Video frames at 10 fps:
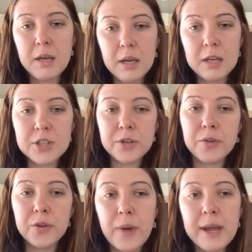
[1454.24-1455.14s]
And so
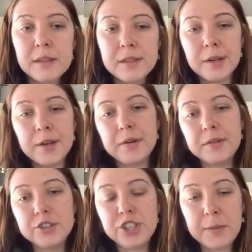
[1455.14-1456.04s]
the way that
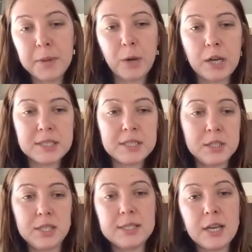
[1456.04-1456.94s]
the GIP process
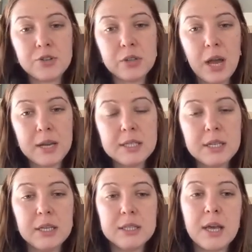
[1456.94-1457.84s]
is
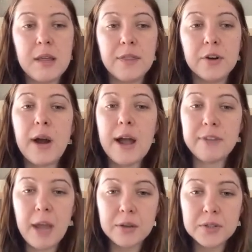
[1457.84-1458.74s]
decentralized is that the
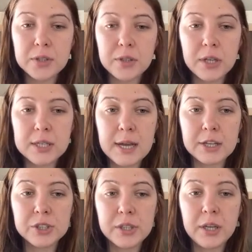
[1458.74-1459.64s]
Graph Council is
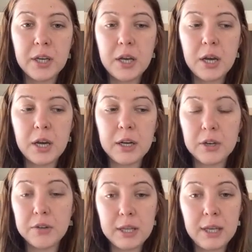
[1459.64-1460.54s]
actually,
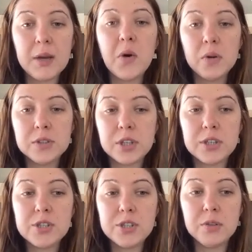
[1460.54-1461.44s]
the key
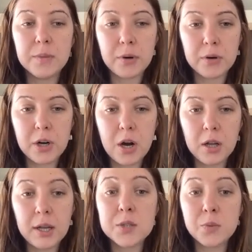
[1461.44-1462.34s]
holders to the
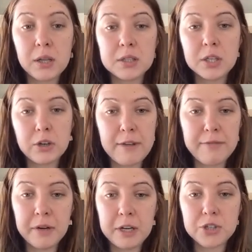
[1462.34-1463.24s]
protocol, as well as the
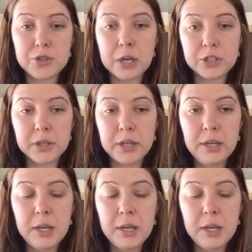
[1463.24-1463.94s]
Graph Foundation Treasury.